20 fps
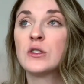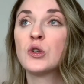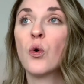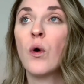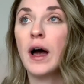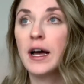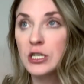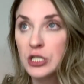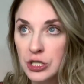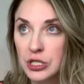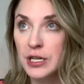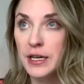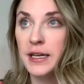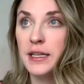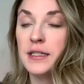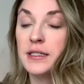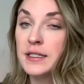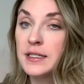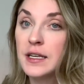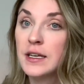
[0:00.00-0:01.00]

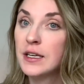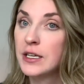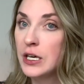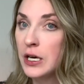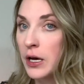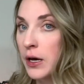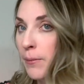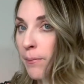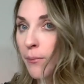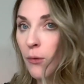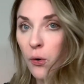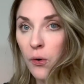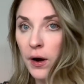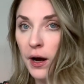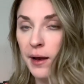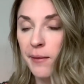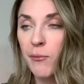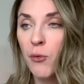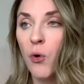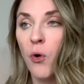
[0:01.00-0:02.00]
questions more
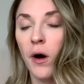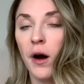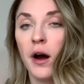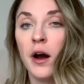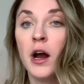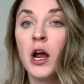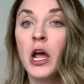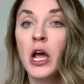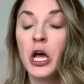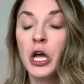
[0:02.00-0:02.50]
and more,